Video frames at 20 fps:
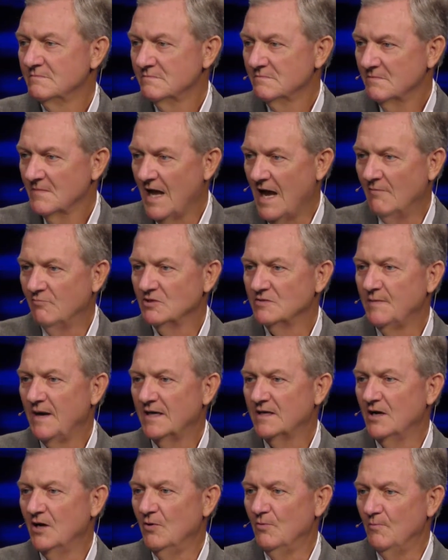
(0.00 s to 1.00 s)
That was my
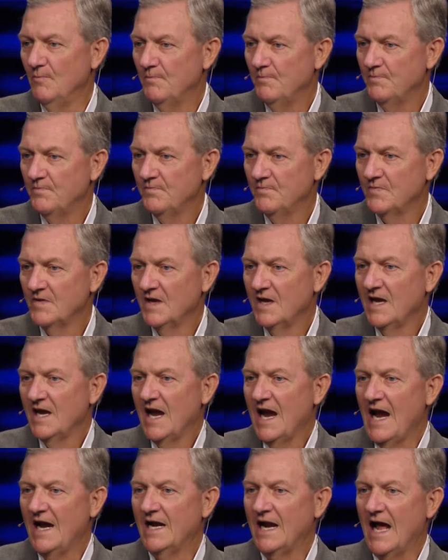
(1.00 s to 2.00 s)
goal.
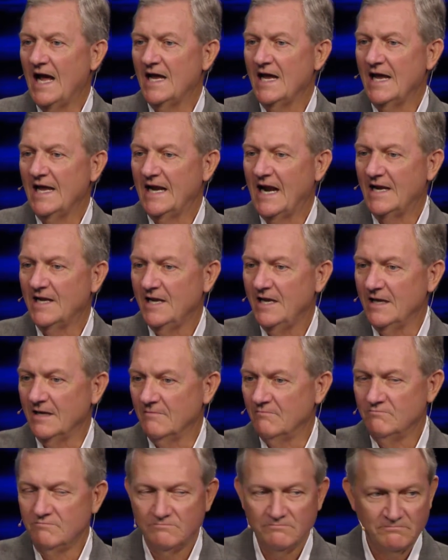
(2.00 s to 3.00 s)
And I did.
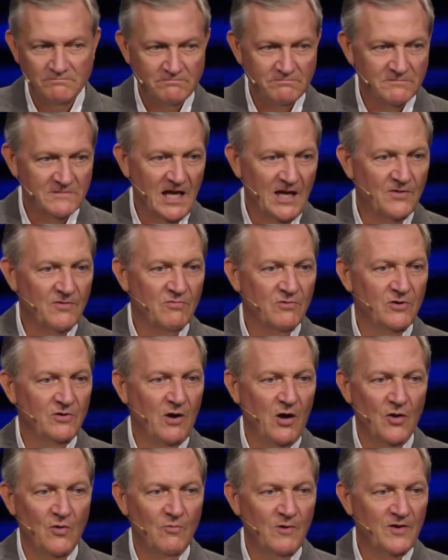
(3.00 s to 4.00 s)
Got through
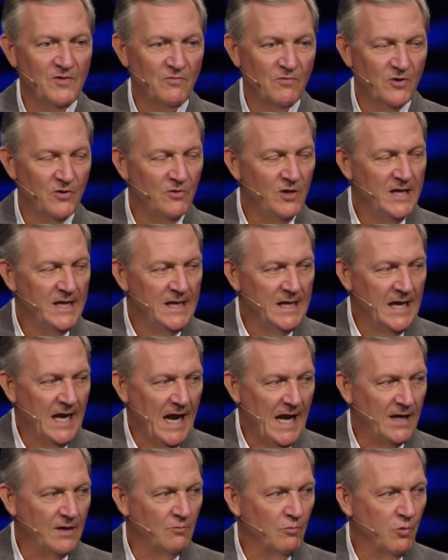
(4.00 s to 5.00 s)
all the way through.
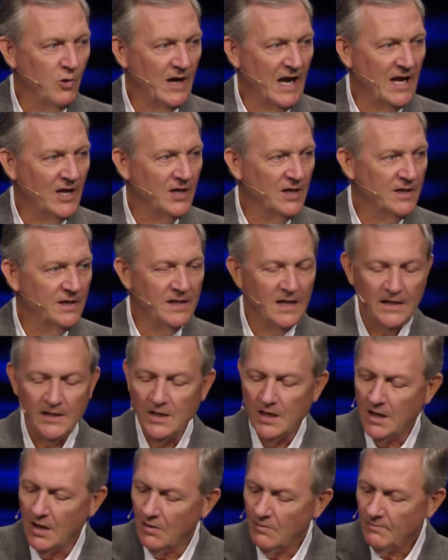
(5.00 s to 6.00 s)
And what I could, you
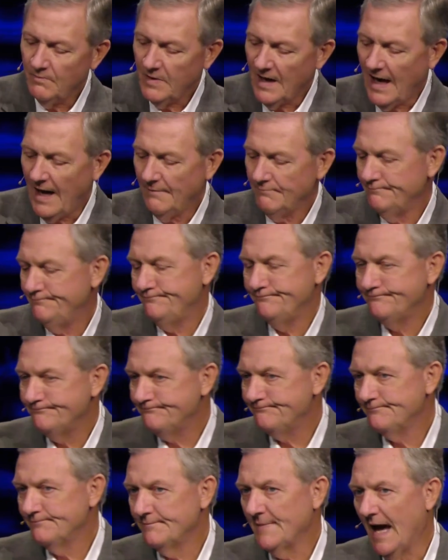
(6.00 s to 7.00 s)
know,
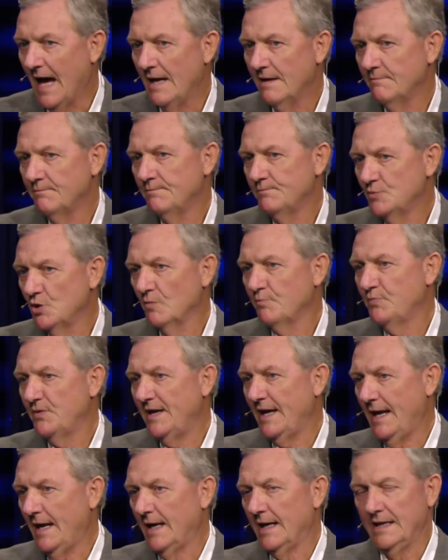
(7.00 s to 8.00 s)
I took
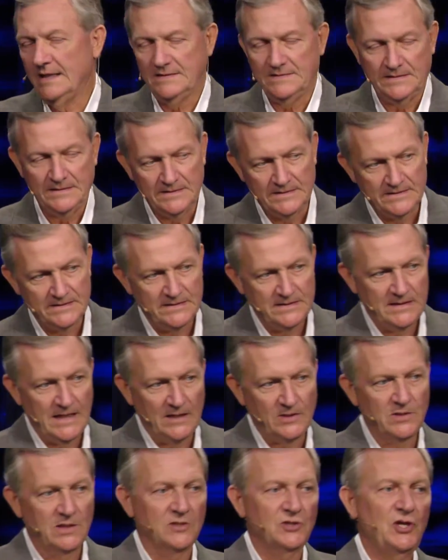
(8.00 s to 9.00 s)
piano lessons. I
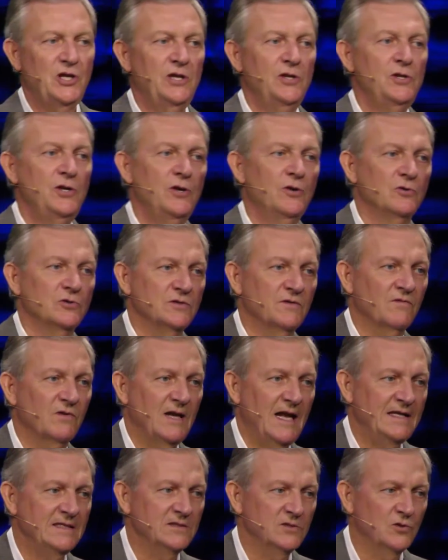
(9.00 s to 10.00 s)
took 10 years of
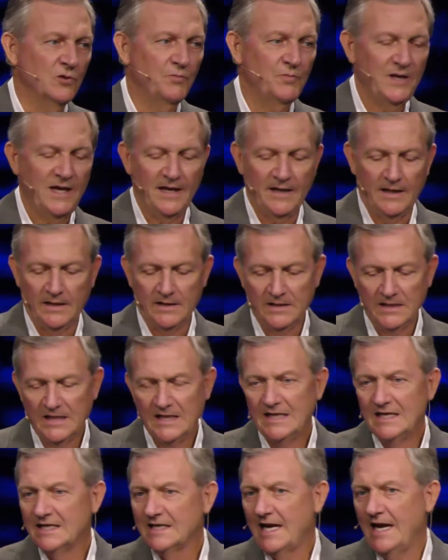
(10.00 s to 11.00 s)
classical piano.
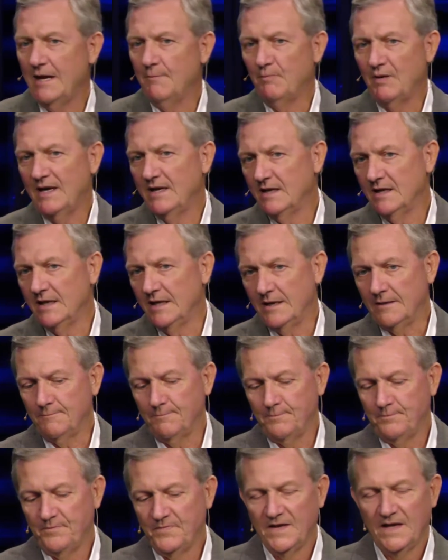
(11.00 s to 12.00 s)
Can't play a lick.
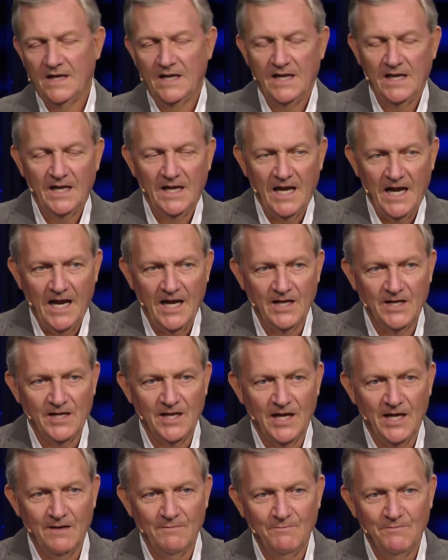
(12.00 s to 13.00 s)
And
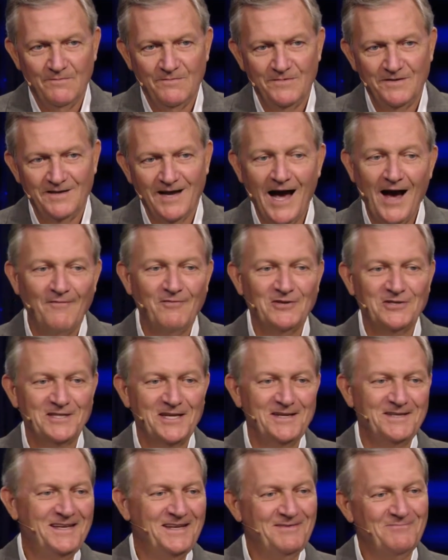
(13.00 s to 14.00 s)
obviously
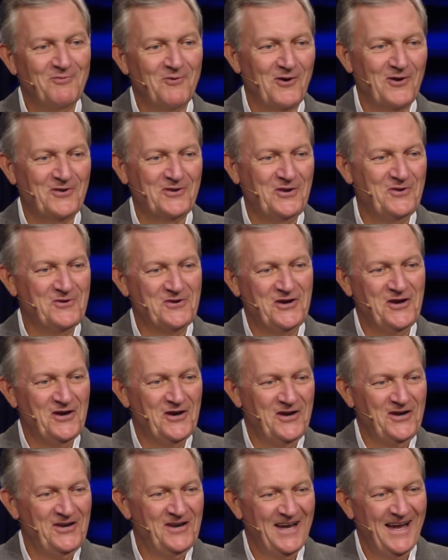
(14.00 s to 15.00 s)
it didn't work too
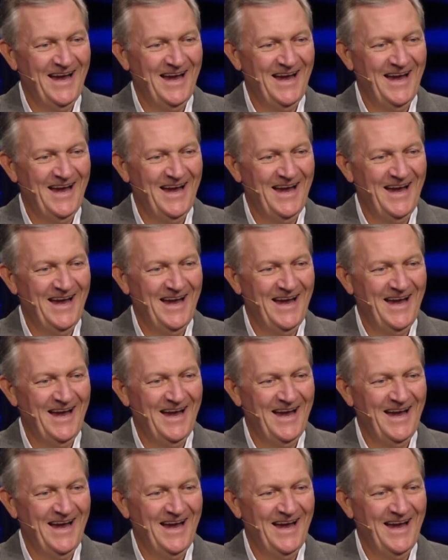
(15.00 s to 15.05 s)
good.